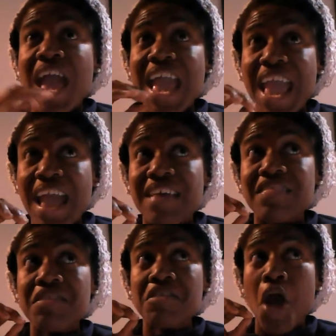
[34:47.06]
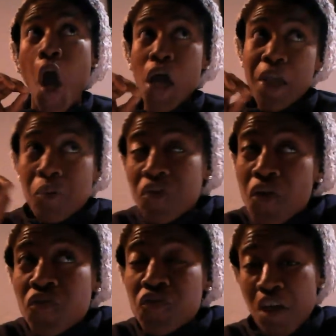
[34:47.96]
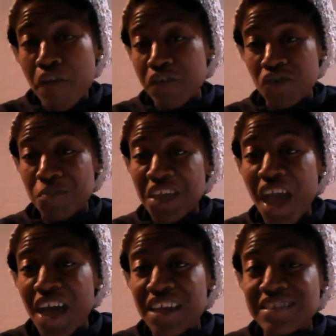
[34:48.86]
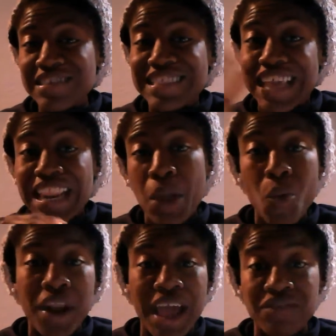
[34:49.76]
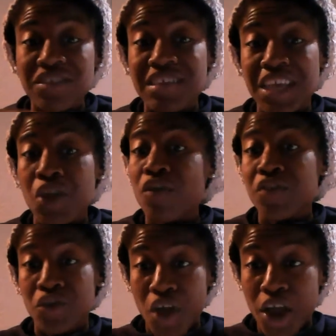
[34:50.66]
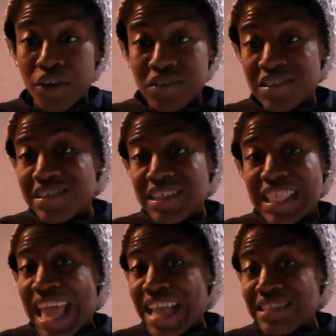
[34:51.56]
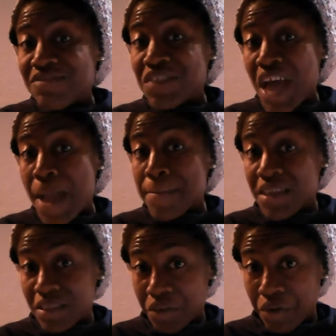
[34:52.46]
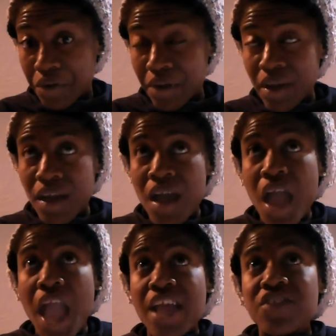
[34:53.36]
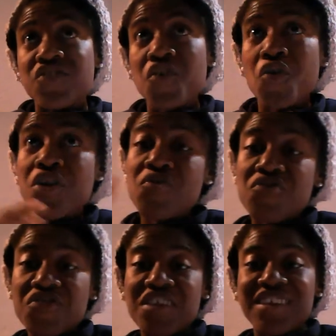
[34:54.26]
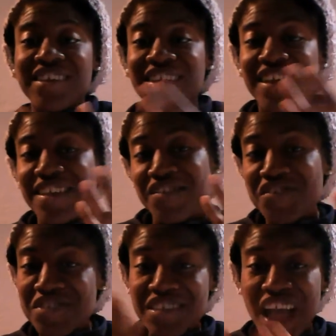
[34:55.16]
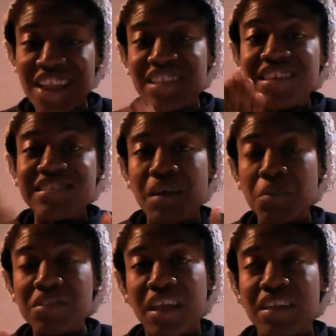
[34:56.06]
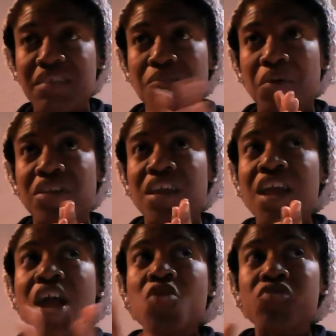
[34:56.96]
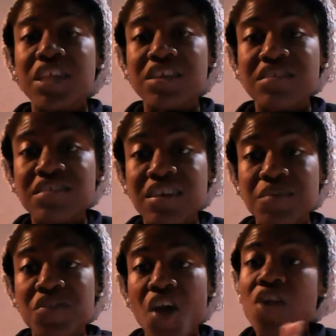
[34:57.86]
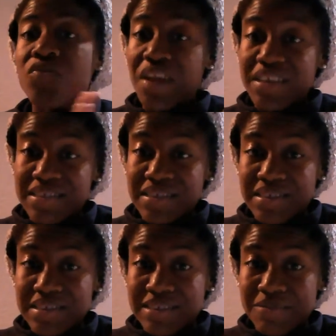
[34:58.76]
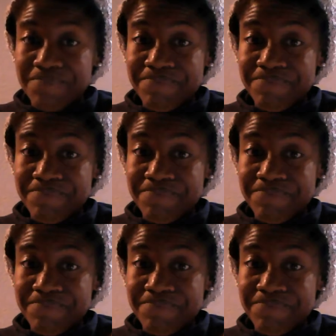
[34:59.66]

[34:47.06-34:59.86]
And it was also selfish because they didn't want to have to take care of their daughters until the end of time either. And so it was kind of like a double negative, but relationships are risks.